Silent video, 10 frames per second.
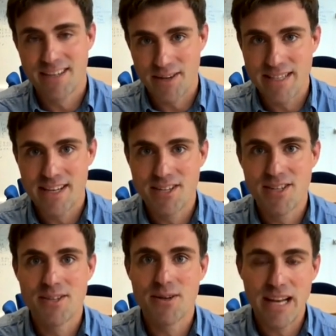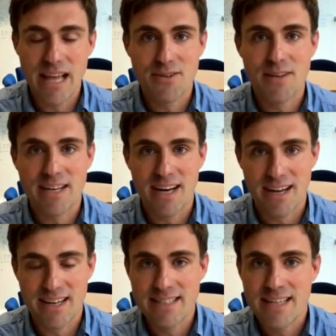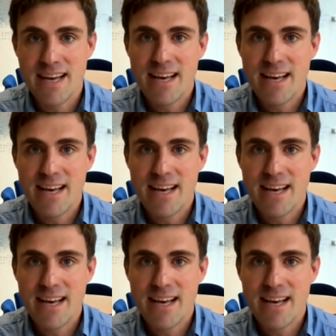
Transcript: transition to electric cars.